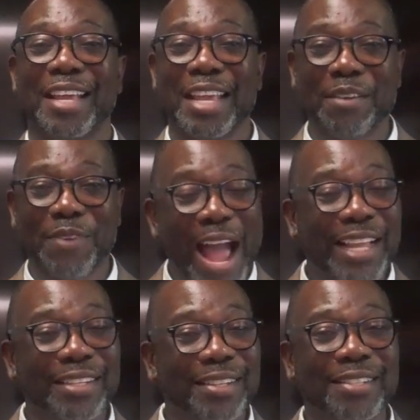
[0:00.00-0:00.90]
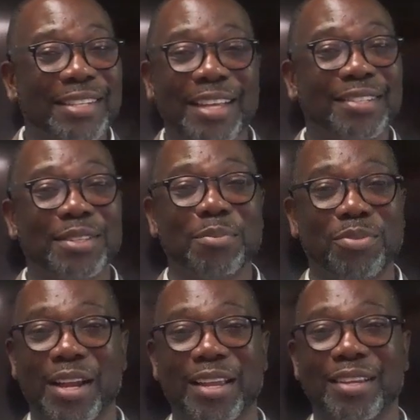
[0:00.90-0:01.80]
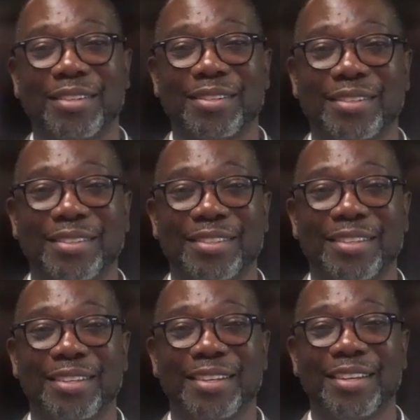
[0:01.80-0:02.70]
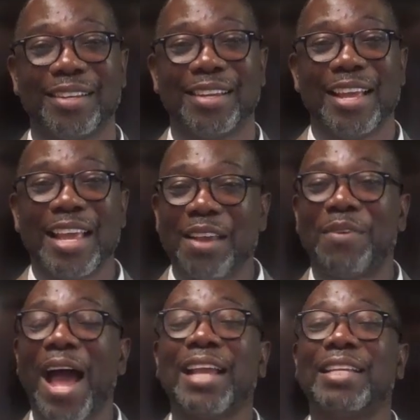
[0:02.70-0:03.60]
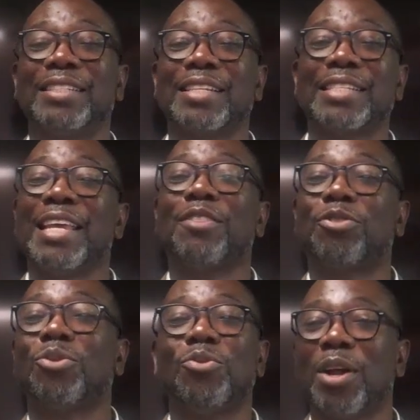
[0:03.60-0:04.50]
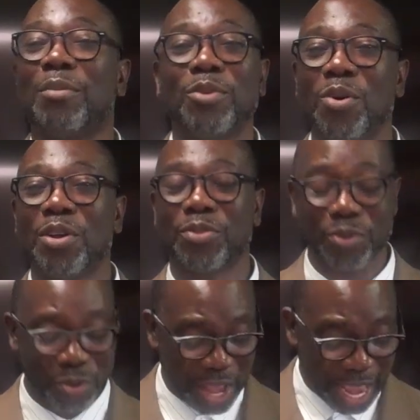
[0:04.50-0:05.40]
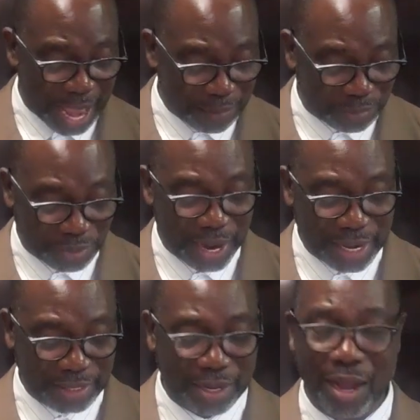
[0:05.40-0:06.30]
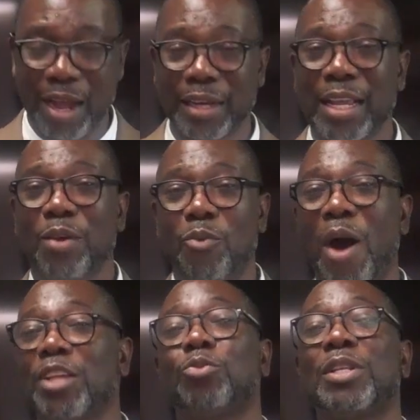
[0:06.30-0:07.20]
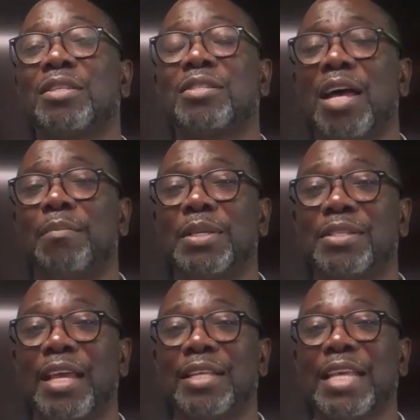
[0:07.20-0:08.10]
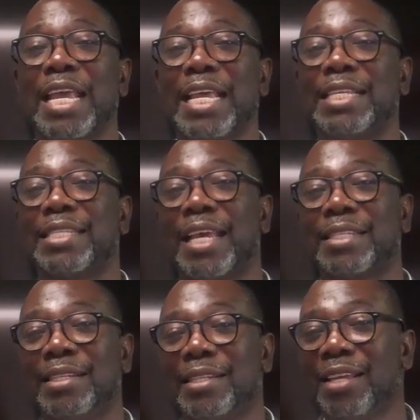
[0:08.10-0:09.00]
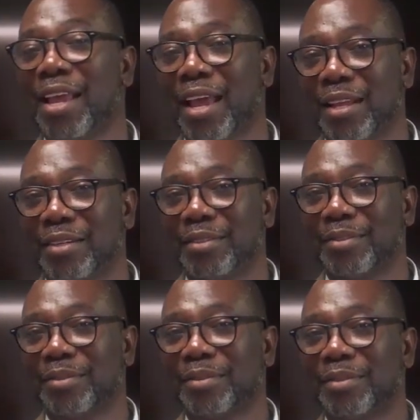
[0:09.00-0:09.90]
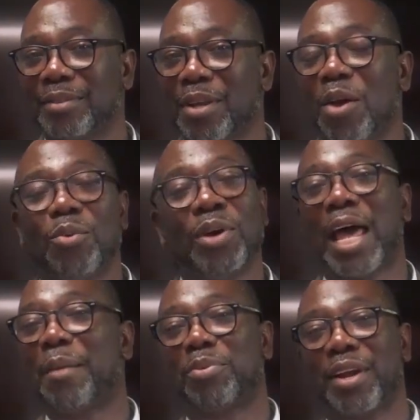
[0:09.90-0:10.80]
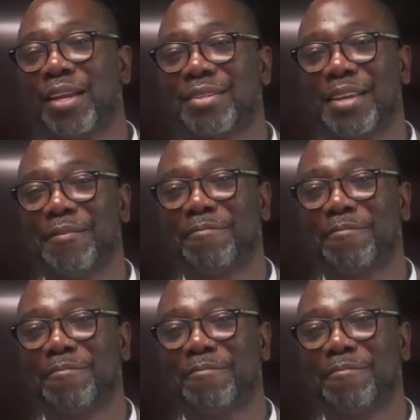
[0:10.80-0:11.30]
If I can just get to the praise, if I can just get through what I'm going through and praise God, watch what the psalmist says. He says, Yet will I praise him.